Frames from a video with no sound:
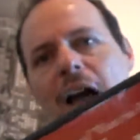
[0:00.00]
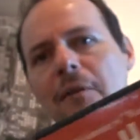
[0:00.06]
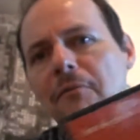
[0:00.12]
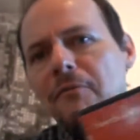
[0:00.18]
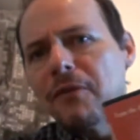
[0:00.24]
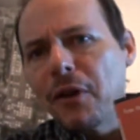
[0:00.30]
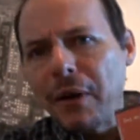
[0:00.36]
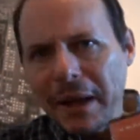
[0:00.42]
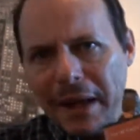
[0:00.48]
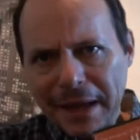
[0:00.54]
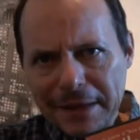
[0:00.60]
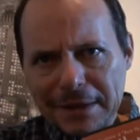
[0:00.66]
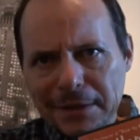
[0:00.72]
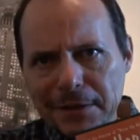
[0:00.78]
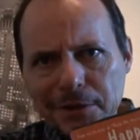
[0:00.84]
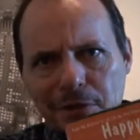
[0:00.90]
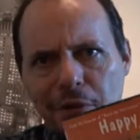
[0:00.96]
I'm very
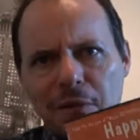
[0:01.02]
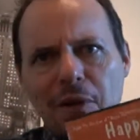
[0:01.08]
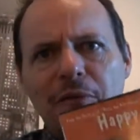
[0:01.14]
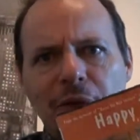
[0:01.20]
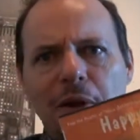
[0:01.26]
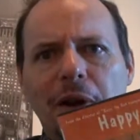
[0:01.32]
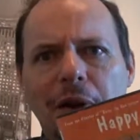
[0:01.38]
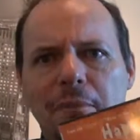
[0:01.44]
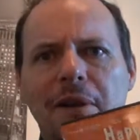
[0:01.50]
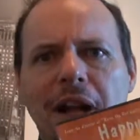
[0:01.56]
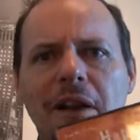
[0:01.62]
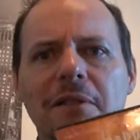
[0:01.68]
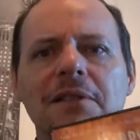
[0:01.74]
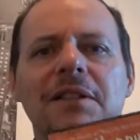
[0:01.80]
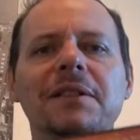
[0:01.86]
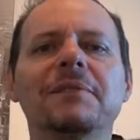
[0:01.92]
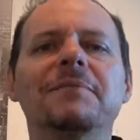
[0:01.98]
English, so I'm not very good at
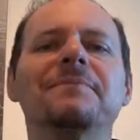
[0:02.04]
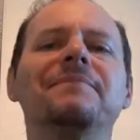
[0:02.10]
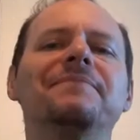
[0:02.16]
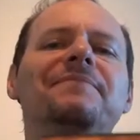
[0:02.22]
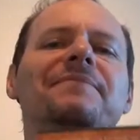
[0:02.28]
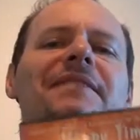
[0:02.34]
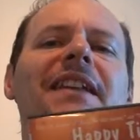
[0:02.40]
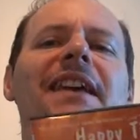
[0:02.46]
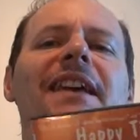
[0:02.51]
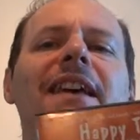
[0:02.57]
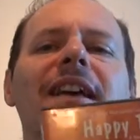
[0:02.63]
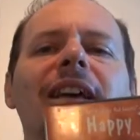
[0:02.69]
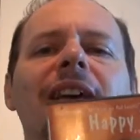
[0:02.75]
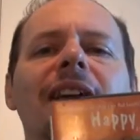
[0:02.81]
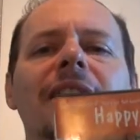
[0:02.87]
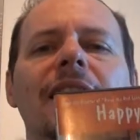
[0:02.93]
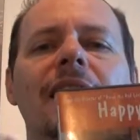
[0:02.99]
pronouncing.
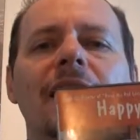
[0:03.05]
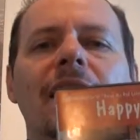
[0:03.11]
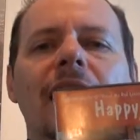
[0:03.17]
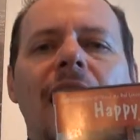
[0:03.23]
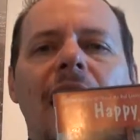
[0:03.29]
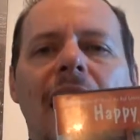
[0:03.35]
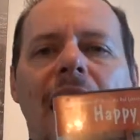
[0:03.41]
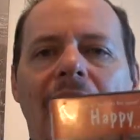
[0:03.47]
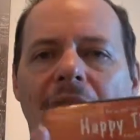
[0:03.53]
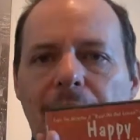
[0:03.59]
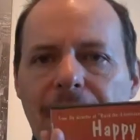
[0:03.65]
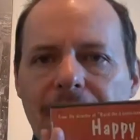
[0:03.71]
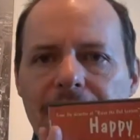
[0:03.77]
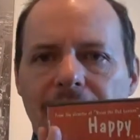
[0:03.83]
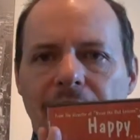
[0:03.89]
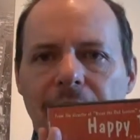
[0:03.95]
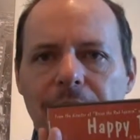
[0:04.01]

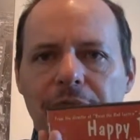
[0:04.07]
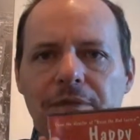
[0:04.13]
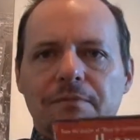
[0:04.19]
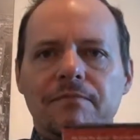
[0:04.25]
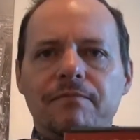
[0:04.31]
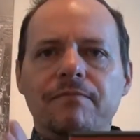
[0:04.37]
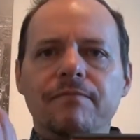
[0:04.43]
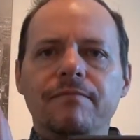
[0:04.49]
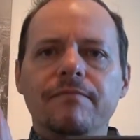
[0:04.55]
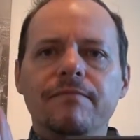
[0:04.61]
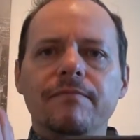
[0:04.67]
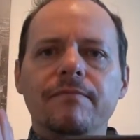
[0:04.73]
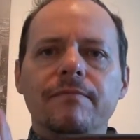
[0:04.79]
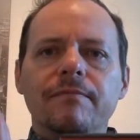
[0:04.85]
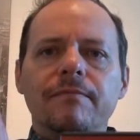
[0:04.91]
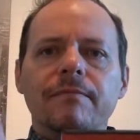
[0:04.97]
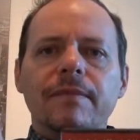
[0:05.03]
Happy Times.
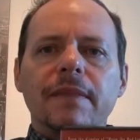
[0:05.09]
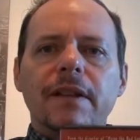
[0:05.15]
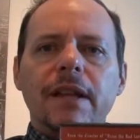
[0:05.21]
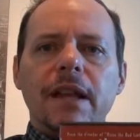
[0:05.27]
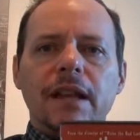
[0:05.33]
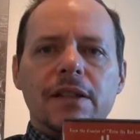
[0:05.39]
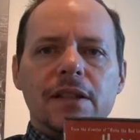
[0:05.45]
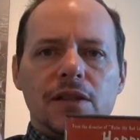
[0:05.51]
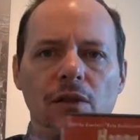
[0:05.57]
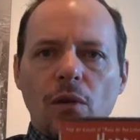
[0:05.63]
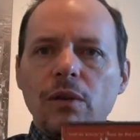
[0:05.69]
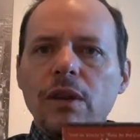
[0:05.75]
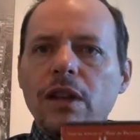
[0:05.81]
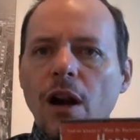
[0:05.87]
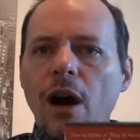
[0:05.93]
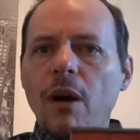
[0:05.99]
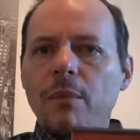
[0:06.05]
It's his
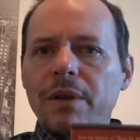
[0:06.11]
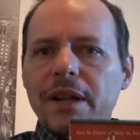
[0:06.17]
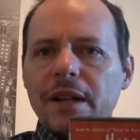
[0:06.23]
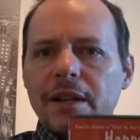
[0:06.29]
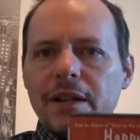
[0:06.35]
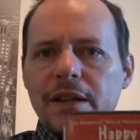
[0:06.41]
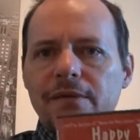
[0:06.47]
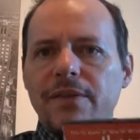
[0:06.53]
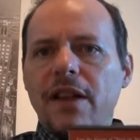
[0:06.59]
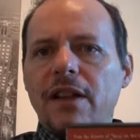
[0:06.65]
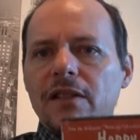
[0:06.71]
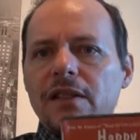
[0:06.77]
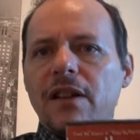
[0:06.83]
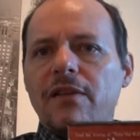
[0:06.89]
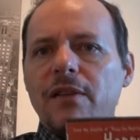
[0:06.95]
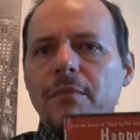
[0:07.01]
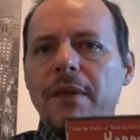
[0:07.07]
only comedy this fellow's
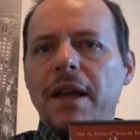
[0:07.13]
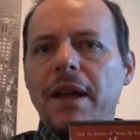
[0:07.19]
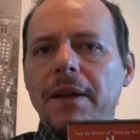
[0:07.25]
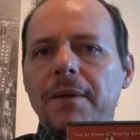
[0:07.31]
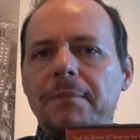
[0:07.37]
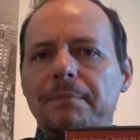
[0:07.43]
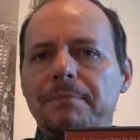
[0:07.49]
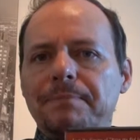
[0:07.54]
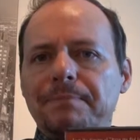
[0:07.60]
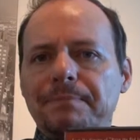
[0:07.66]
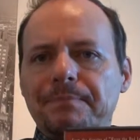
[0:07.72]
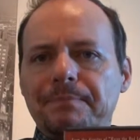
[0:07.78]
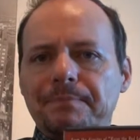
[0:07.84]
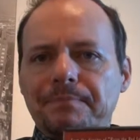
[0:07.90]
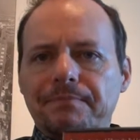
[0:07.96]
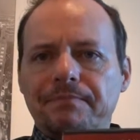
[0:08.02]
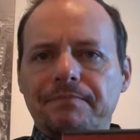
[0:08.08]
ever made.
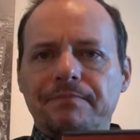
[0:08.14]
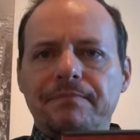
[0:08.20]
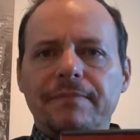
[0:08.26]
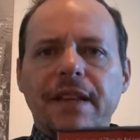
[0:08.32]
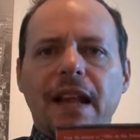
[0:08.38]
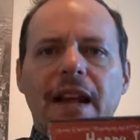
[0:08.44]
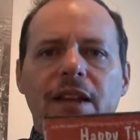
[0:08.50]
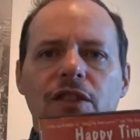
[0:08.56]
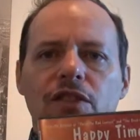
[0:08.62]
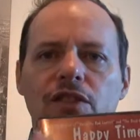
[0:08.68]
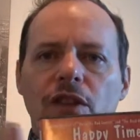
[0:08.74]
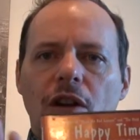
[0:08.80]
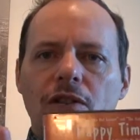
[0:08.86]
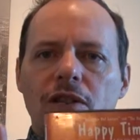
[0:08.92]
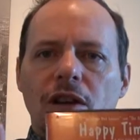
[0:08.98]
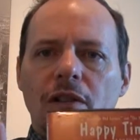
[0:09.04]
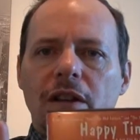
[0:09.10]
And it
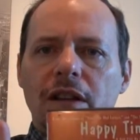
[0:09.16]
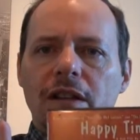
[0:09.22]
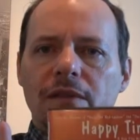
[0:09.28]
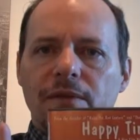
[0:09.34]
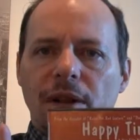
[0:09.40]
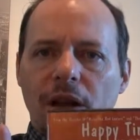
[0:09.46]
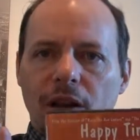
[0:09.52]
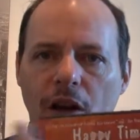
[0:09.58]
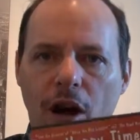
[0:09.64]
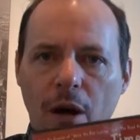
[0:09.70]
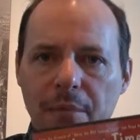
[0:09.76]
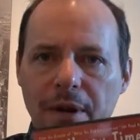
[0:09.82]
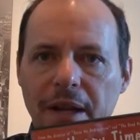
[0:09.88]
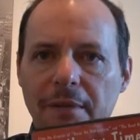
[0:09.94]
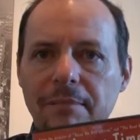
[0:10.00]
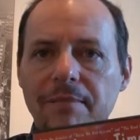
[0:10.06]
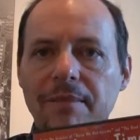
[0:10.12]
starts out as a
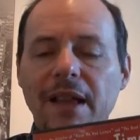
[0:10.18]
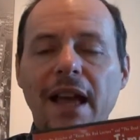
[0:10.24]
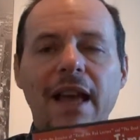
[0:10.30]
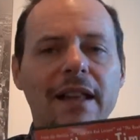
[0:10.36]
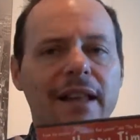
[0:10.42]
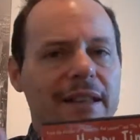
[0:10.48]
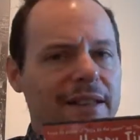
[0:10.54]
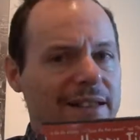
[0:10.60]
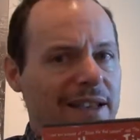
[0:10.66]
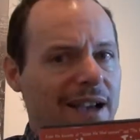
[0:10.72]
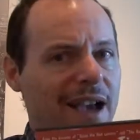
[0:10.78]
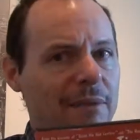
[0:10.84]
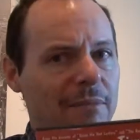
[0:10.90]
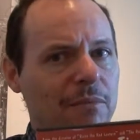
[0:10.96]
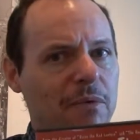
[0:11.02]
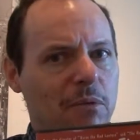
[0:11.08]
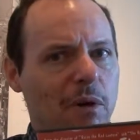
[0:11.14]
comedy, and at the
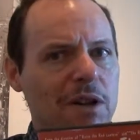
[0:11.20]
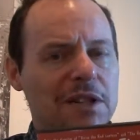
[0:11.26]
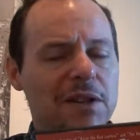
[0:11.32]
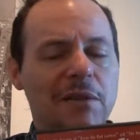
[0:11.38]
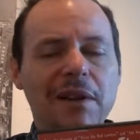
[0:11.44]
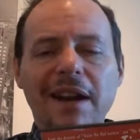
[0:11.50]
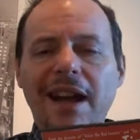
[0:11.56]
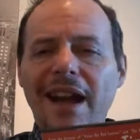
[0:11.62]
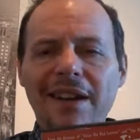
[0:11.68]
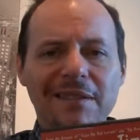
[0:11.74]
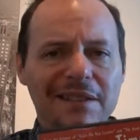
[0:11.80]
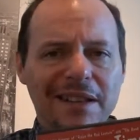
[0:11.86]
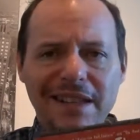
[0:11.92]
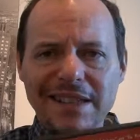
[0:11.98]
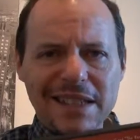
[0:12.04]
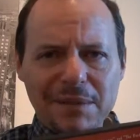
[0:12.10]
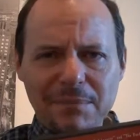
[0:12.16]
time we were watching it going, I don't
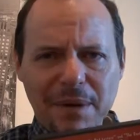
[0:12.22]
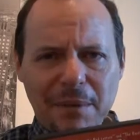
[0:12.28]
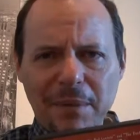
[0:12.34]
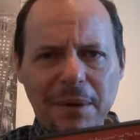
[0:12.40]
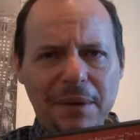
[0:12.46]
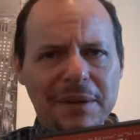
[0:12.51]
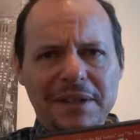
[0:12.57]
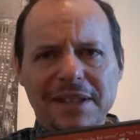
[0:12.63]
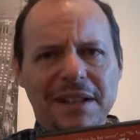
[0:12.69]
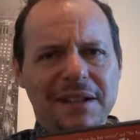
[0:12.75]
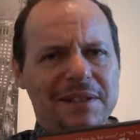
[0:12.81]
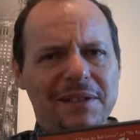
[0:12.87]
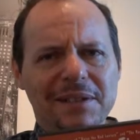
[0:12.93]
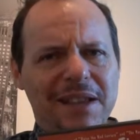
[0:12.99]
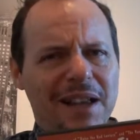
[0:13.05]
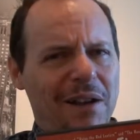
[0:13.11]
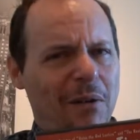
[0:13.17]
like these people, it
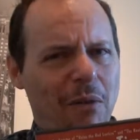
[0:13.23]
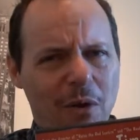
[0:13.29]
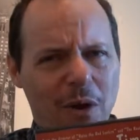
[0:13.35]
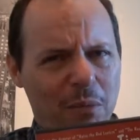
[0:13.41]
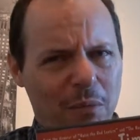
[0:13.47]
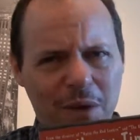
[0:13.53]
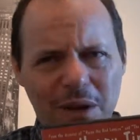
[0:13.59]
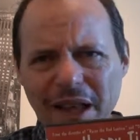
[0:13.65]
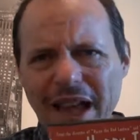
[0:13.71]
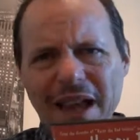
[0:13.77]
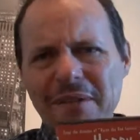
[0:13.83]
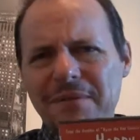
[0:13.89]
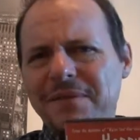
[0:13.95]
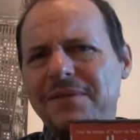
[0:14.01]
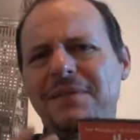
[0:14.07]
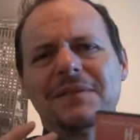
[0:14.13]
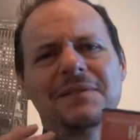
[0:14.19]
looks like a horrible
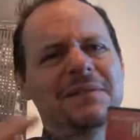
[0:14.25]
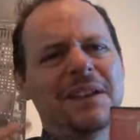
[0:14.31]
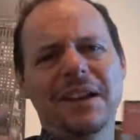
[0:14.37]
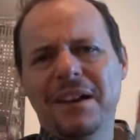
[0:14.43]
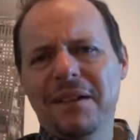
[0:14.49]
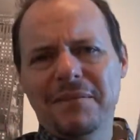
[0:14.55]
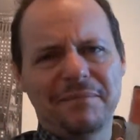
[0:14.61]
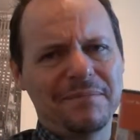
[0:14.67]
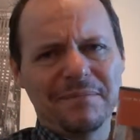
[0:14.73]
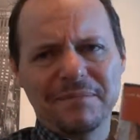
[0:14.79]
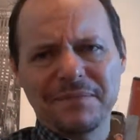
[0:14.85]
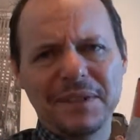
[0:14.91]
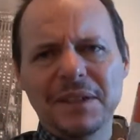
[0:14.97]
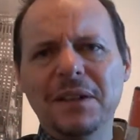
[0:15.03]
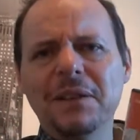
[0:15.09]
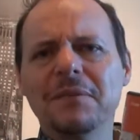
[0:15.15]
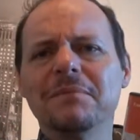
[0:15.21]
life, I
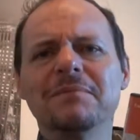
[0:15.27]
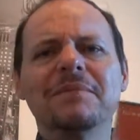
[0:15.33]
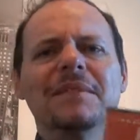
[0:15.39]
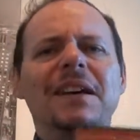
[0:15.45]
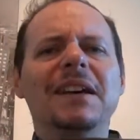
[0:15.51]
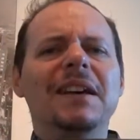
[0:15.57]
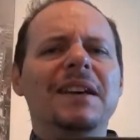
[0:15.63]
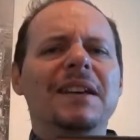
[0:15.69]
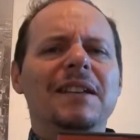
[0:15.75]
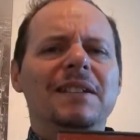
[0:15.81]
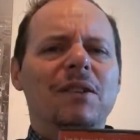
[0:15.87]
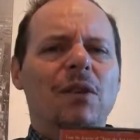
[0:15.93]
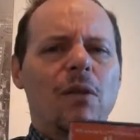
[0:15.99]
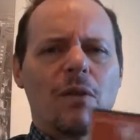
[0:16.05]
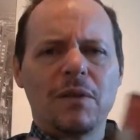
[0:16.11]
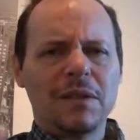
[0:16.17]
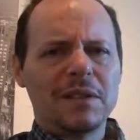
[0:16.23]

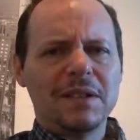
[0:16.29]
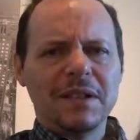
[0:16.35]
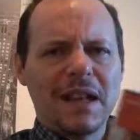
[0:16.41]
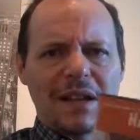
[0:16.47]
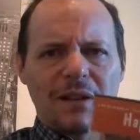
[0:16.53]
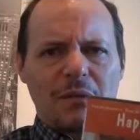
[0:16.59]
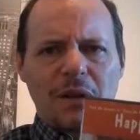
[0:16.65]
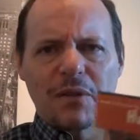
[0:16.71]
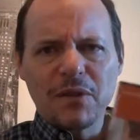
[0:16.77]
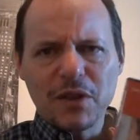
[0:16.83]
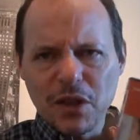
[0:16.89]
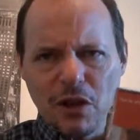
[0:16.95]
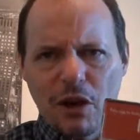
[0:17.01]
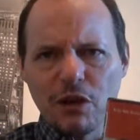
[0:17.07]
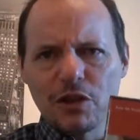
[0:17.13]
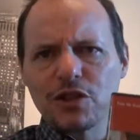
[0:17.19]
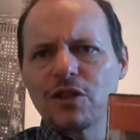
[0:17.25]
don't care for the
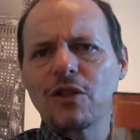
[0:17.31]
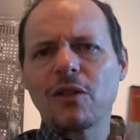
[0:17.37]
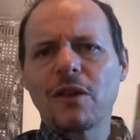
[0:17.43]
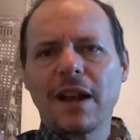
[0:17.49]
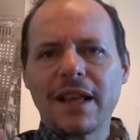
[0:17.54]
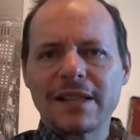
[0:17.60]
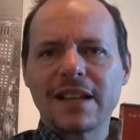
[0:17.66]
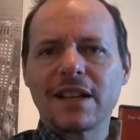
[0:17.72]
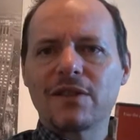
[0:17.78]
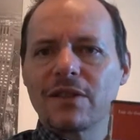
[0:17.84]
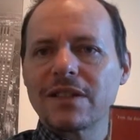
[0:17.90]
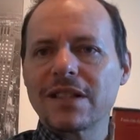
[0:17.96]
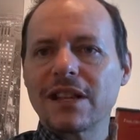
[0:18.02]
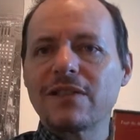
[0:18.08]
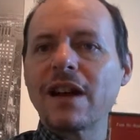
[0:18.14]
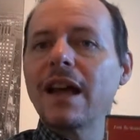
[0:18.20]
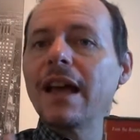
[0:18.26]
culture, etc.,
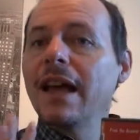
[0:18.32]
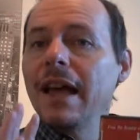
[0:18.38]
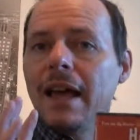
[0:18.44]
etc.